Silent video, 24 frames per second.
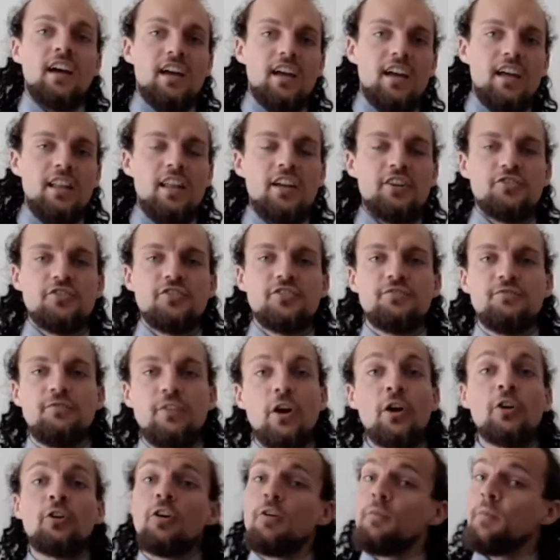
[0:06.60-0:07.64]

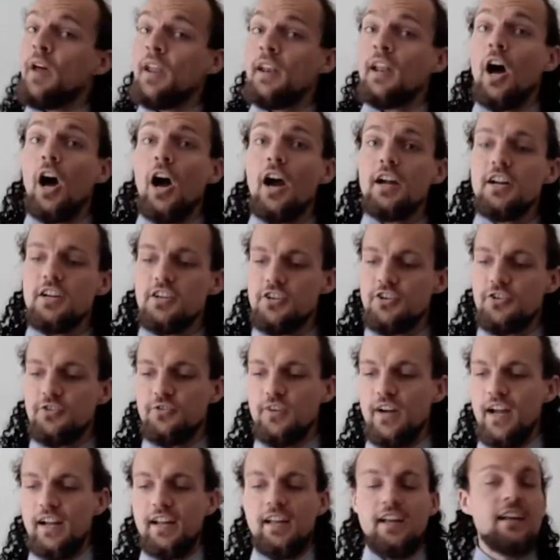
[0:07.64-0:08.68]
electroencephalogram and eye
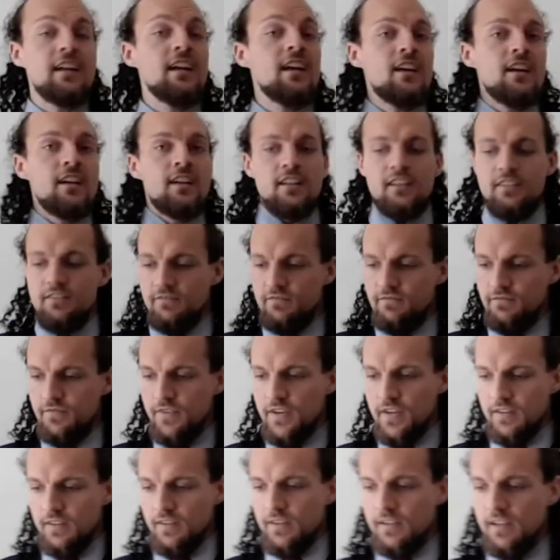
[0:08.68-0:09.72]
tracking,
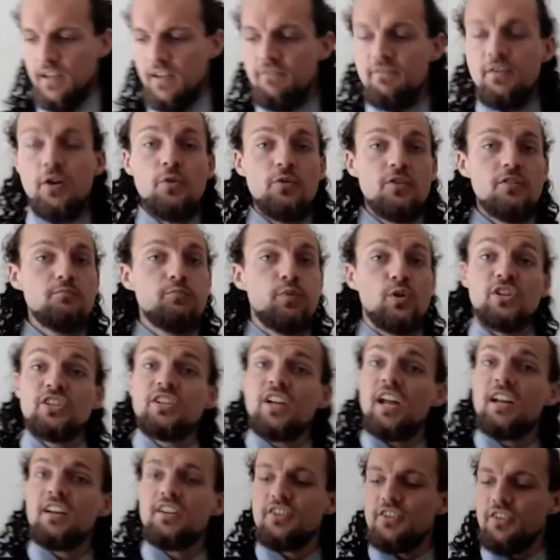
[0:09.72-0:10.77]
evoking
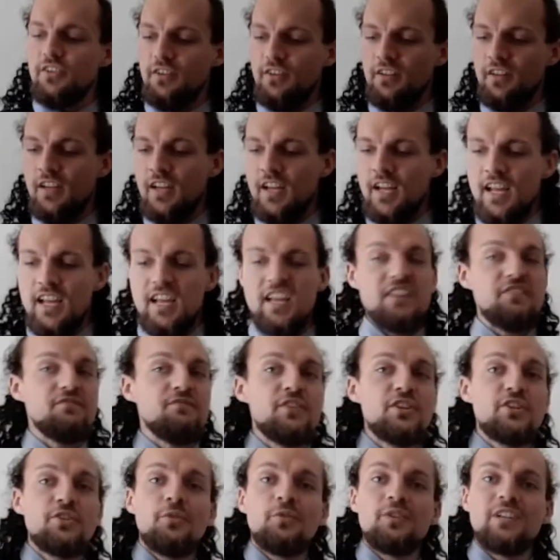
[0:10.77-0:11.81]
potential in
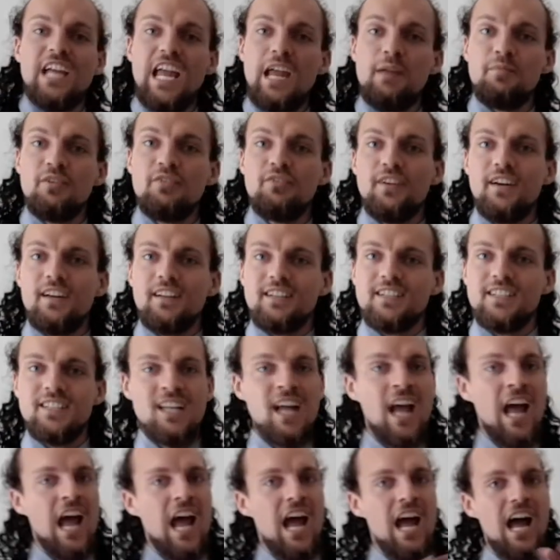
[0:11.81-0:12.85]
visual game events.
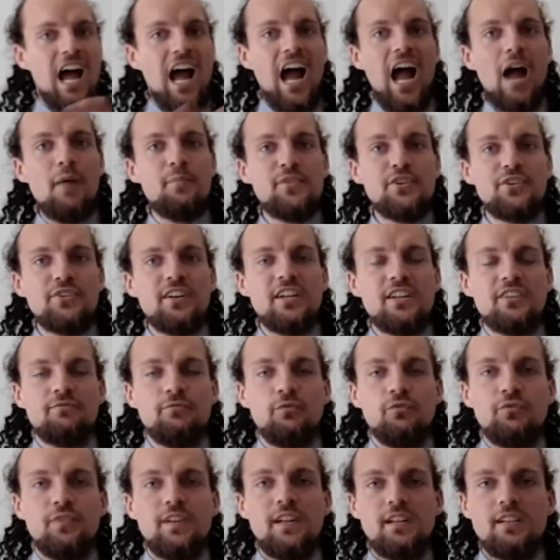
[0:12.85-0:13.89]
I'm Andreas
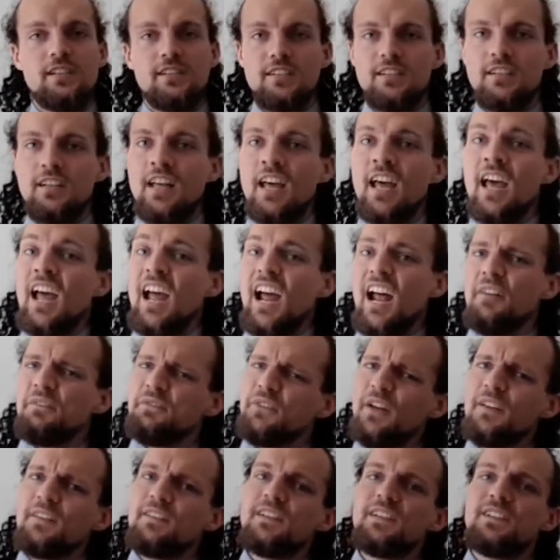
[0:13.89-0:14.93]
Wolf Jensen. I've
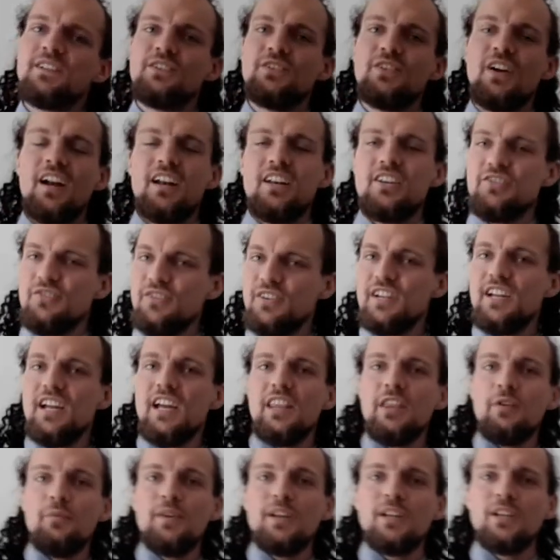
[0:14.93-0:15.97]
done this study
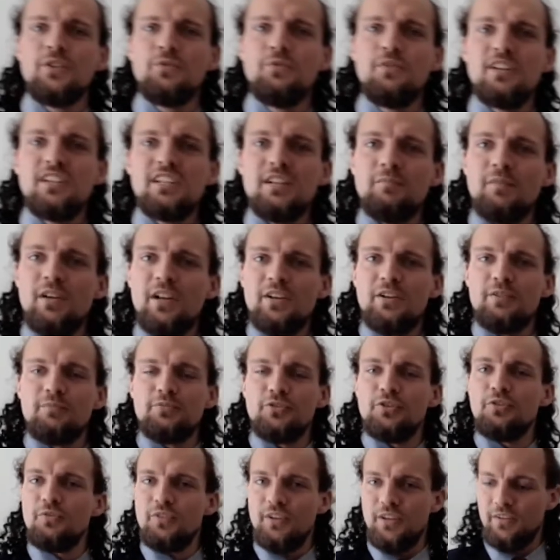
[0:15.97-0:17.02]
together with Luis Emilio
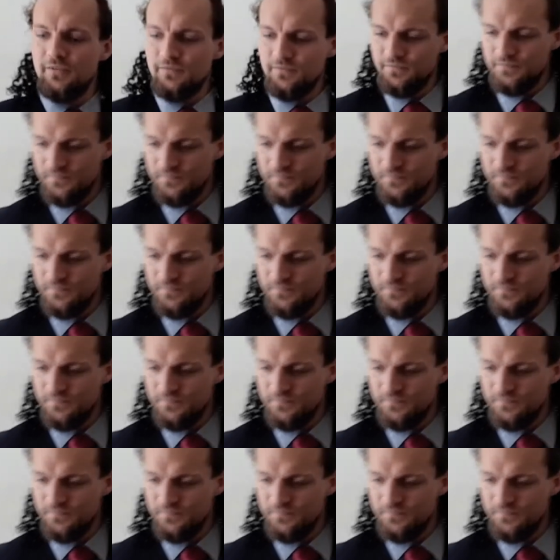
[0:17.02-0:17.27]
Broni.